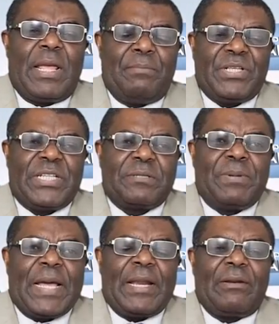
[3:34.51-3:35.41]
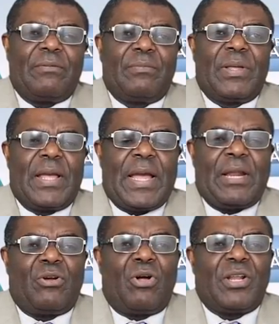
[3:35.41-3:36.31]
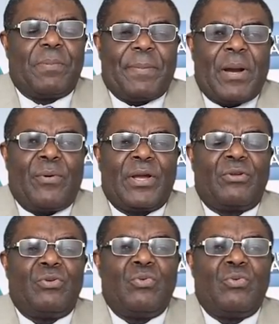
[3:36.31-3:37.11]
a business plan and all the paperwork